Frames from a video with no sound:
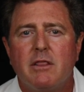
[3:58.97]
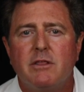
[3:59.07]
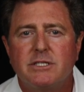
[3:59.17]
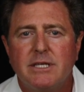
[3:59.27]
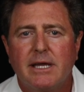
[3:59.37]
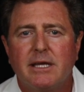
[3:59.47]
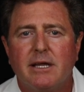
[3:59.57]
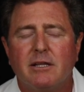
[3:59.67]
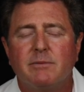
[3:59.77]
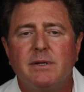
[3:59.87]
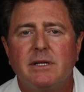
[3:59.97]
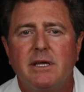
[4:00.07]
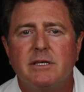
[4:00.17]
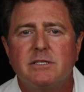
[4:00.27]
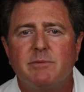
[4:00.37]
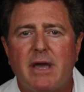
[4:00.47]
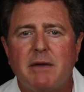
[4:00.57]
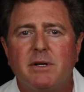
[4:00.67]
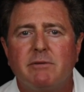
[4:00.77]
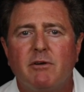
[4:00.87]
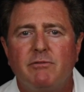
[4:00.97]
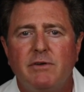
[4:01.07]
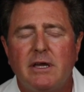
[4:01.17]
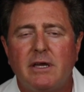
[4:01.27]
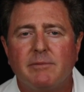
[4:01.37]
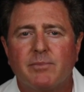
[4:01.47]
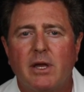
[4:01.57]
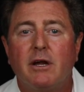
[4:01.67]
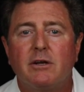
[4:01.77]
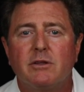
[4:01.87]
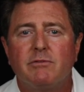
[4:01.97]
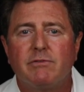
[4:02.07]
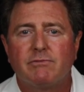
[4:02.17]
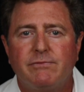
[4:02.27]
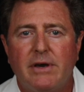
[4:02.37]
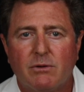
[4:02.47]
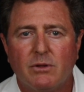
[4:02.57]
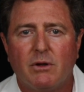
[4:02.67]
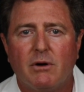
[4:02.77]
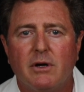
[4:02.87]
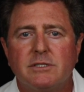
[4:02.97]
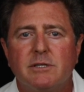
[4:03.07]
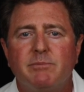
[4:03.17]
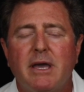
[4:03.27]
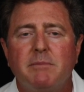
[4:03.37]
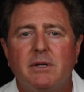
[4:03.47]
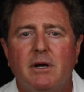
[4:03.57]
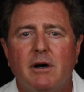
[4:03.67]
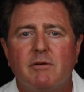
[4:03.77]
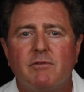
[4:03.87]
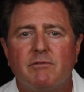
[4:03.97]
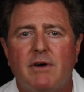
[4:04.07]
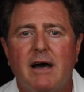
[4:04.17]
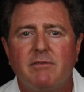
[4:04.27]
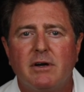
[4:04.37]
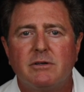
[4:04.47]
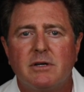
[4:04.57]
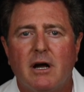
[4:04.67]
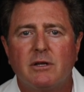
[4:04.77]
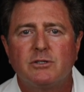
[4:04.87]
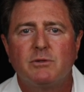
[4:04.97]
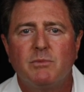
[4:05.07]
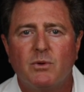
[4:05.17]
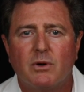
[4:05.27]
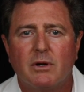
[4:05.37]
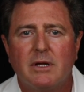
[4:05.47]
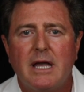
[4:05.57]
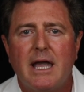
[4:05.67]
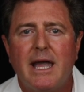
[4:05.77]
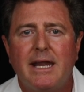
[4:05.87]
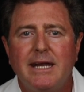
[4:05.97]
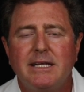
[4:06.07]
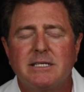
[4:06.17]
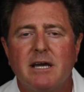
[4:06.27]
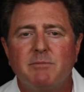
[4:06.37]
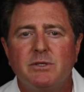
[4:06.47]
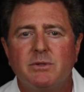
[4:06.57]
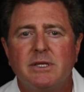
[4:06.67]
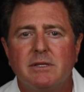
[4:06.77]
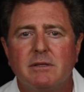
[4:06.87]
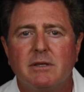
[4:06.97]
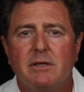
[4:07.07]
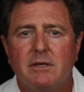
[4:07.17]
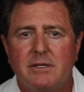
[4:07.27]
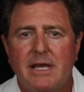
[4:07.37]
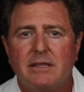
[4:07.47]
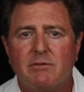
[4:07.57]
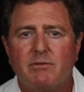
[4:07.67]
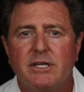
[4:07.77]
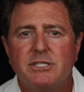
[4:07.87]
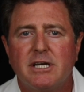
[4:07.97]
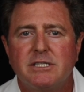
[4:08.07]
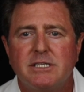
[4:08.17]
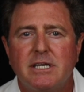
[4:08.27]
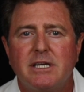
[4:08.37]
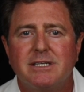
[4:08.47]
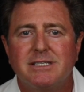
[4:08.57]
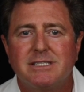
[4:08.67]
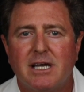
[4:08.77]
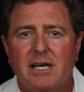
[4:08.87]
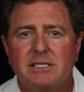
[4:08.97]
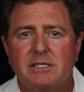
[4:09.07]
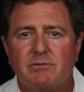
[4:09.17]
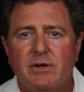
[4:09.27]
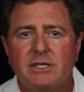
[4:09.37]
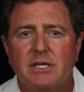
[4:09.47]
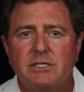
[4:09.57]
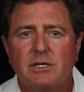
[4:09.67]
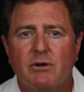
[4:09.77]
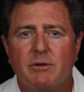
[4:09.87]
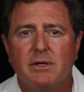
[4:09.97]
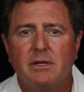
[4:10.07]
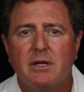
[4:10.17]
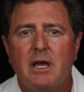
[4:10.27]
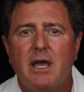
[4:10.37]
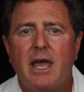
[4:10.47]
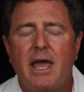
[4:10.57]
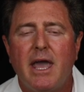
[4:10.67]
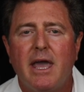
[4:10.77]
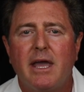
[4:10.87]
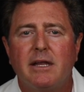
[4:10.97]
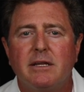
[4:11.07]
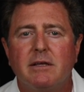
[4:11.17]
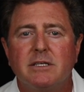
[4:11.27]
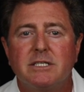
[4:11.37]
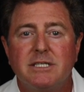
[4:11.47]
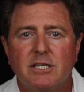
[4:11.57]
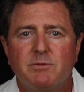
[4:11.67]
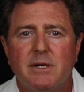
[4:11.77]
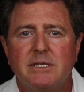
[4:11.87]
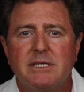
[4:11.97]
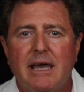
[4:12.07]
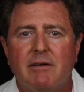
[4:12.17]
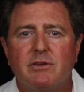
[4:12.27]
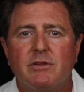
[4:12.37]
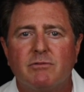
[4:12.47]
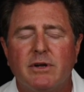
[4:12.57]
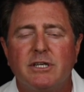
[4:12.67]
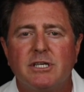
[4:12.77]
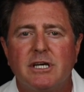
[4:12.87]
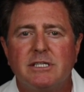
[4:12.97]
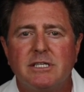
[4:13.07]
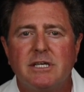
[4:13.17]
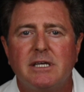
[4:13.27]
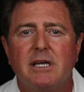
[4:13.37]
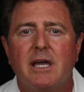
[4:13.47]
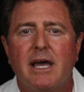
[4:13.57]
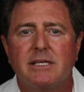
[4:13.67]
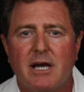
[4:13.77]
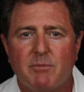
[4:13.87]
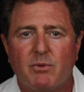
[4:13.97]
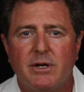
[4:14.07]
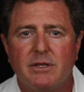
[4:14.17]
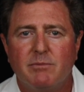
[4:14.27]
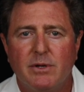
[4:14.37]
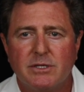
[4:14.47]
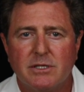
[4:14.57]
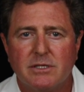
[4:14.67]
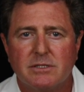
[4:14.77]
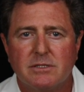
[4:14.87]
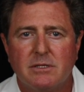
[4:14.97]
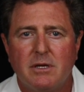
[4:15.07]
The second element is the payment of a fee. And under the federal law, it's the payment of $500 or more at any time between the date the franchisee signs the franchise agreement and 6 months after the franchisee has operated the business.